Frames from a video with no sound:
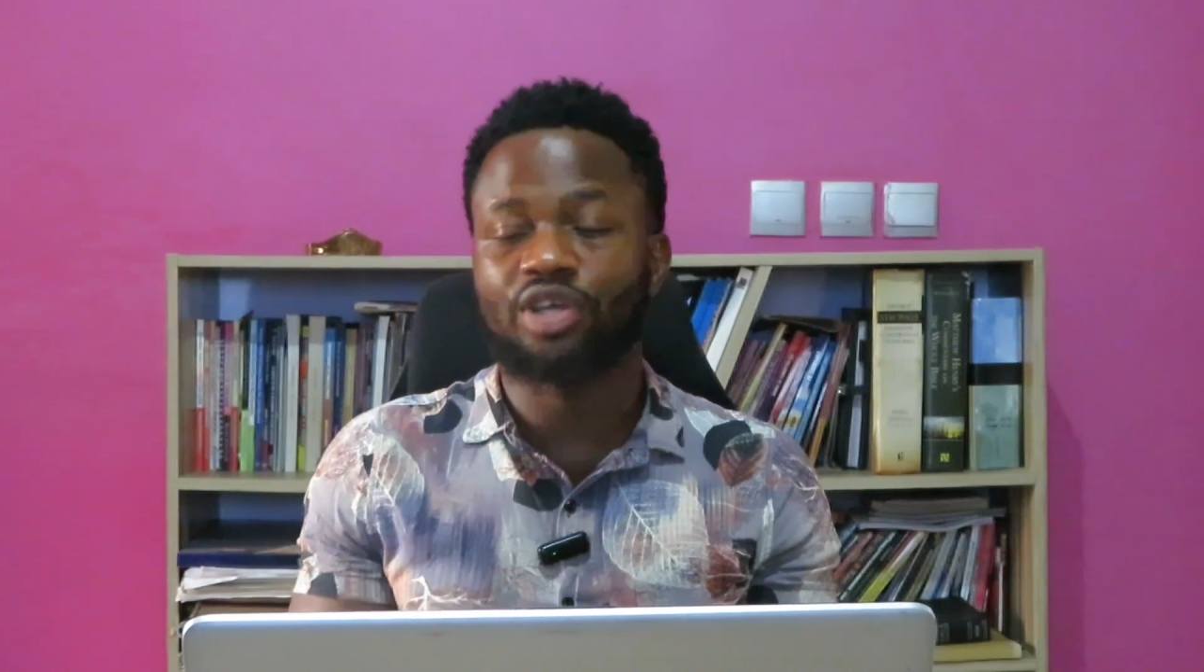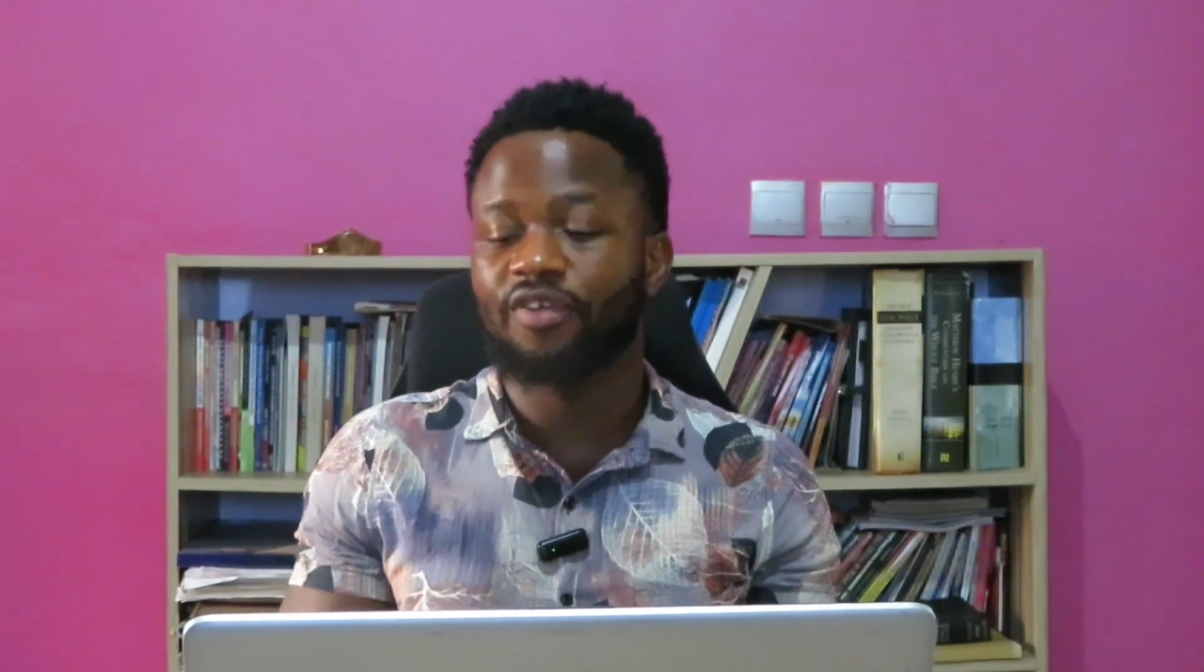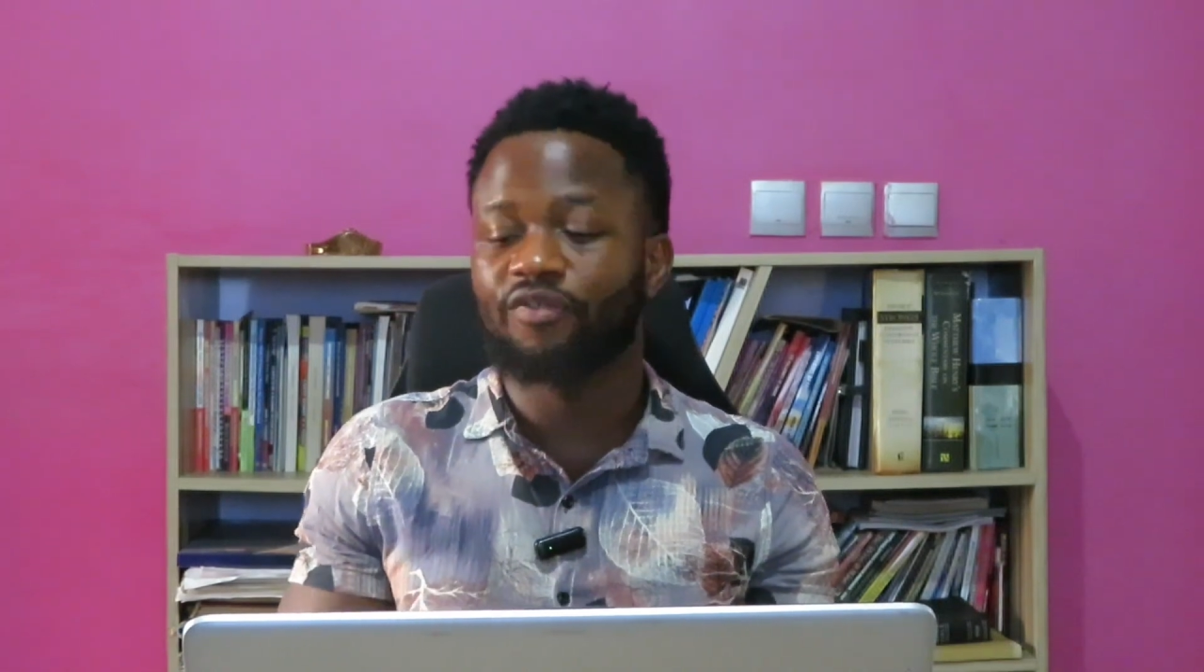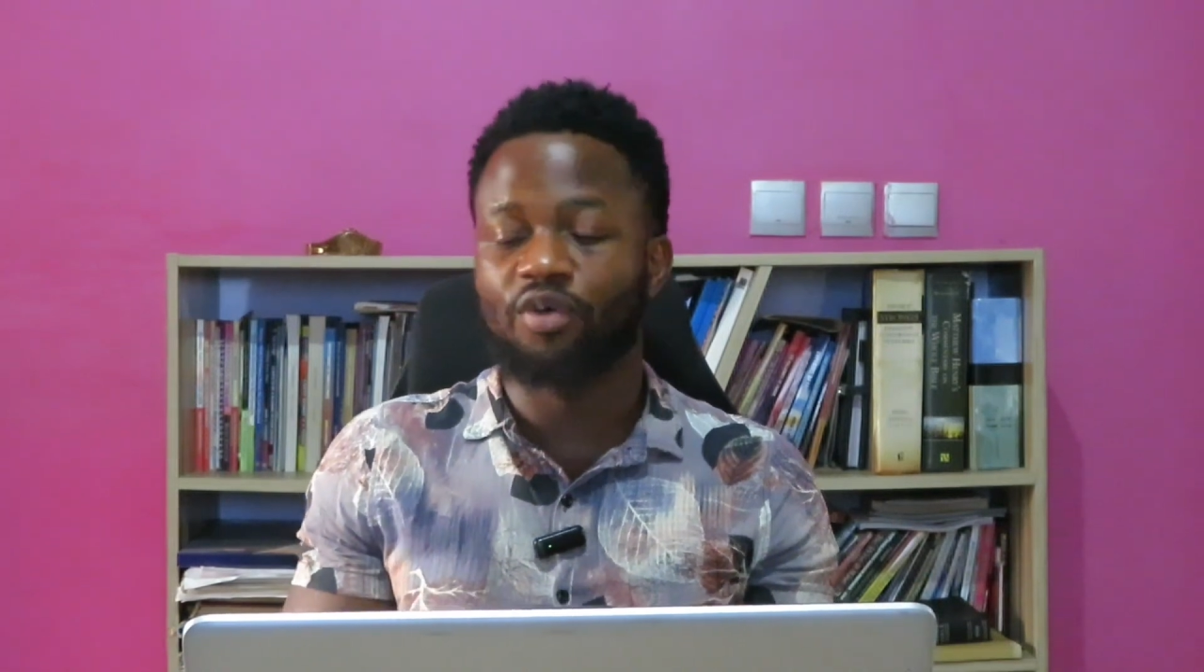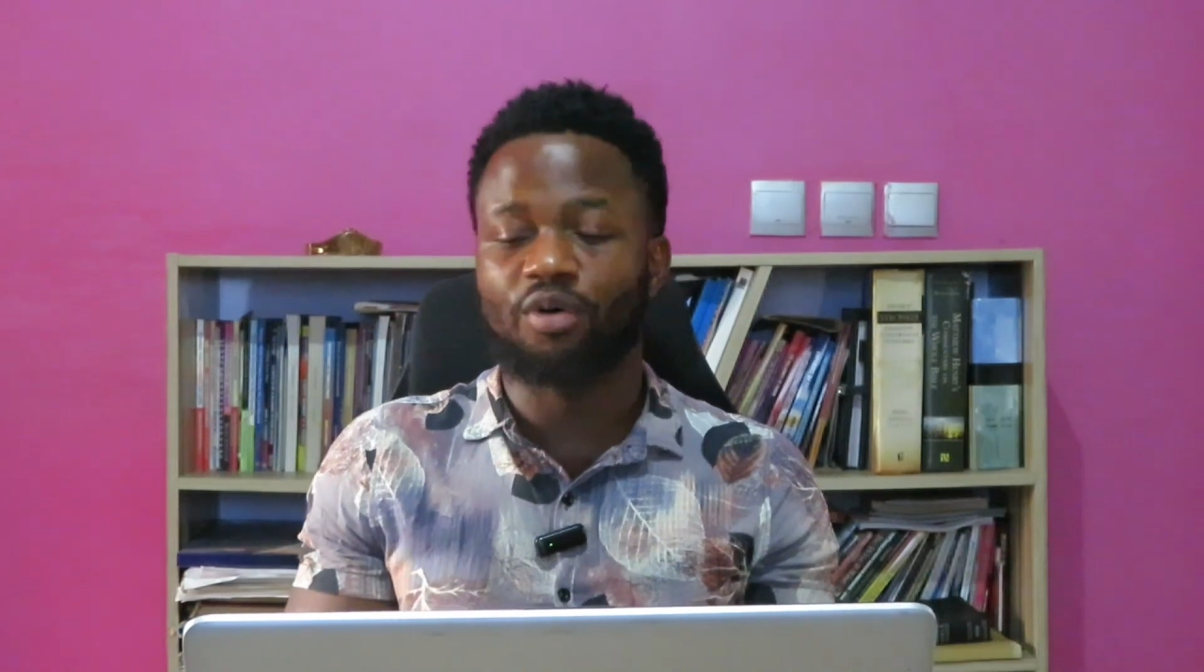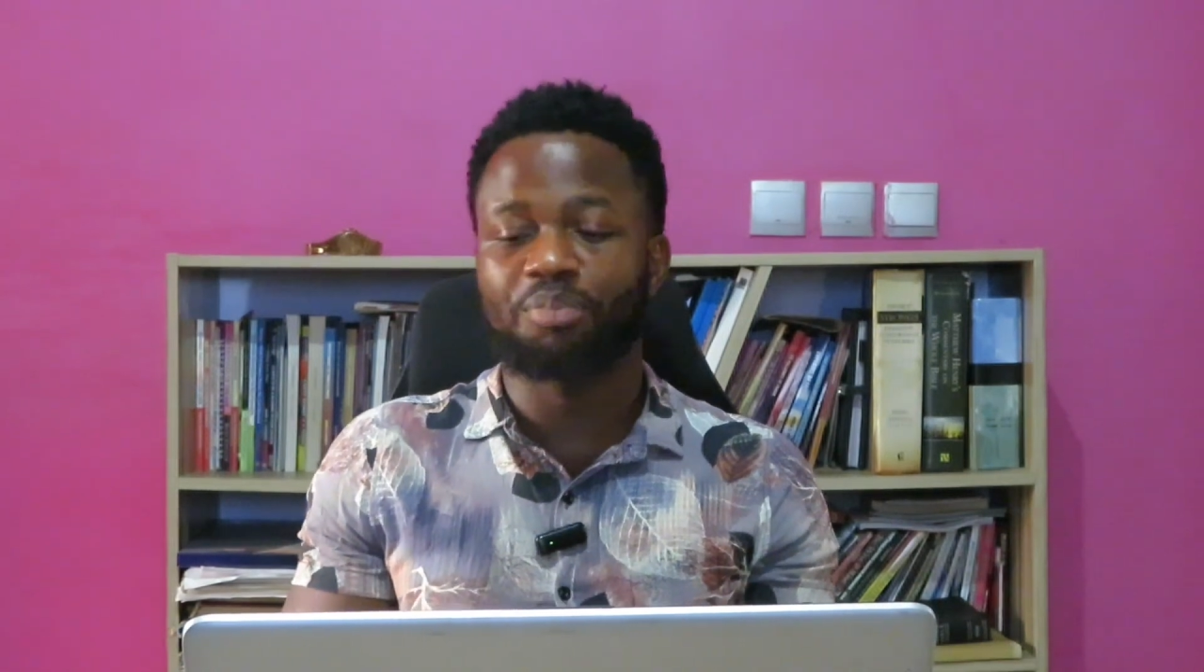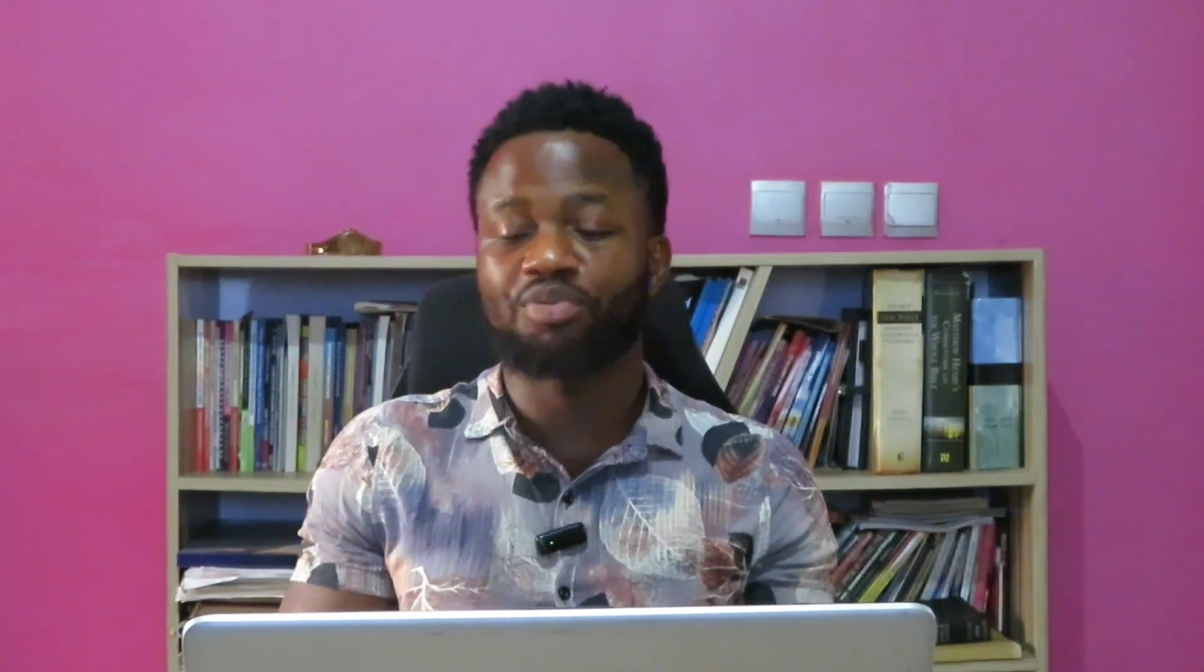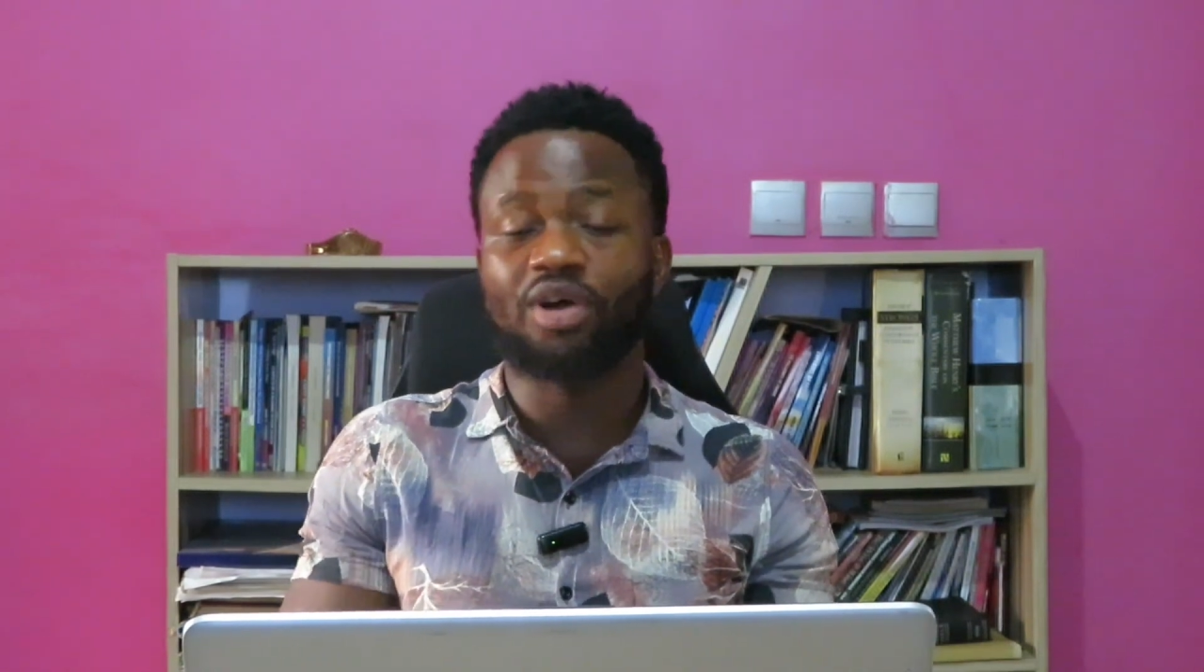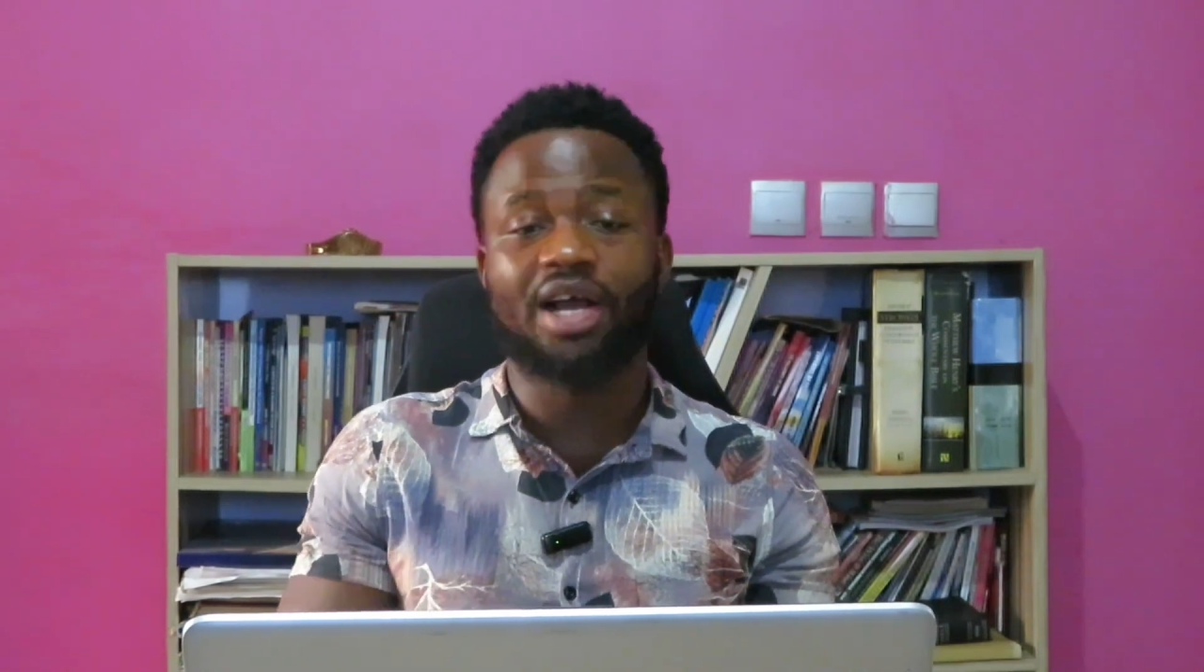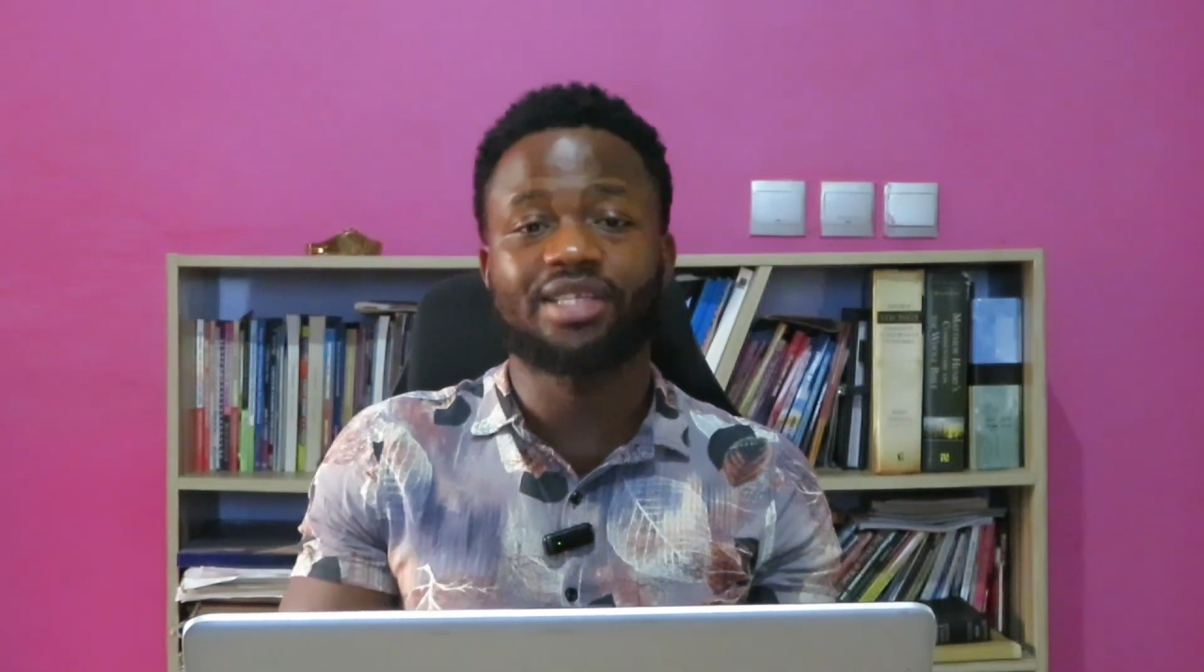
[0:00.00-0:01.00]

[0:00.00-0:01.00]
are looking for